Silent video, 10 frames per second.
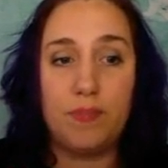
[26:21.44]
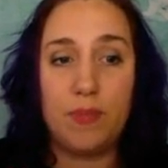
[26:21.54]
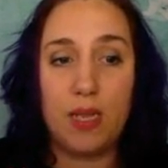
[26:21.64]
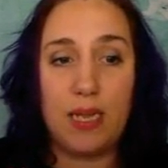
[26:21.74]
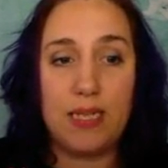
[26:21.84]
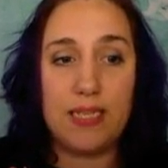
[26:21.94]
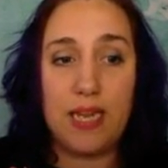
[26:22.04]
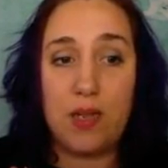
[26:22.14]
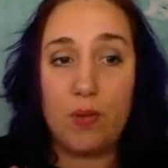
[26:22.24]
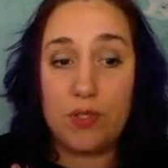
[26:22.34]
Let's say
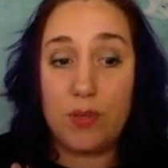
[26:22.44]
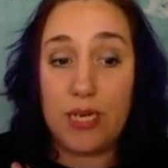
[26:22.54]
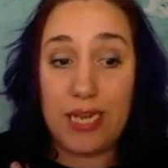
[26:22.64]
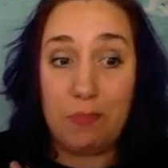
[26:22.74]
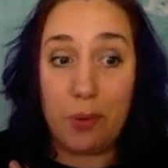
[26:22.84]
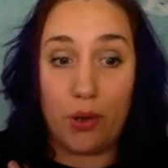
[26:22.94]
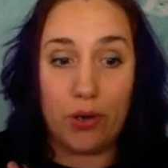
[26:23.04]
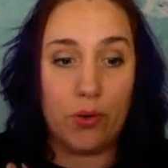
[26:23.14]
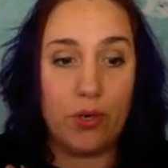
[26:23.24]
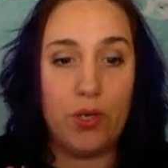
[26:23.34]
you want to do an ebook,
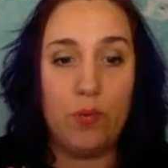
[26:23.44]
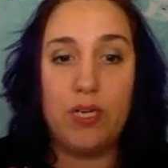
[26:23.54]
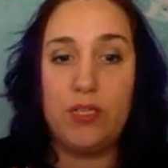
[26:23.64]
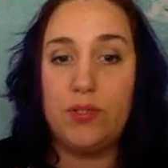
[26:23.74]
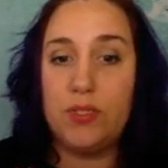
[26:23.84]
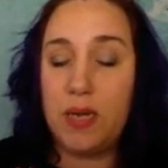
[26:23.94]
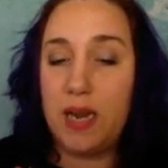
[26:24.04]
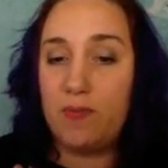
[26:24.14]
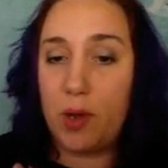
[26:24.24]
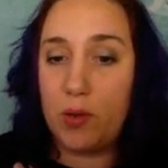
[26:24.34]
or you want to do some kind
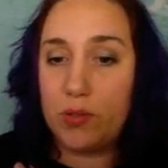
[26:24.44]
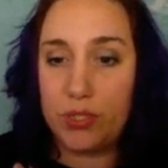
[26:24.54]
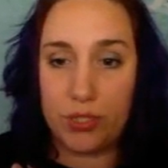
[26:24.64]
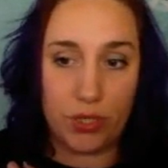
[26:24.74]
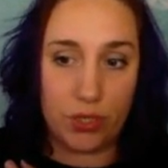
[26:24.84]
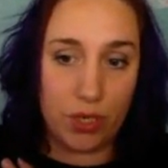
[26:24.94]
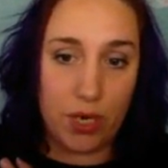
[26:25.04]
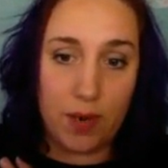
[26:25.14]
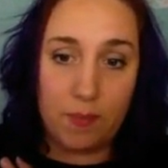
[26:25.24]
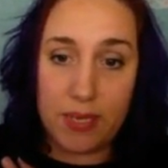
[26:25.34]
of poster,
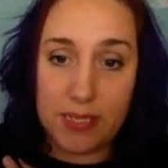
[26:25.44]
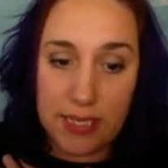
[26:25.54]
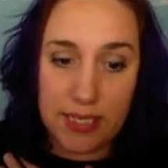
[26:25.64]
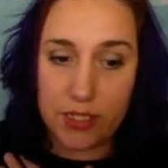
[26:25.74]
business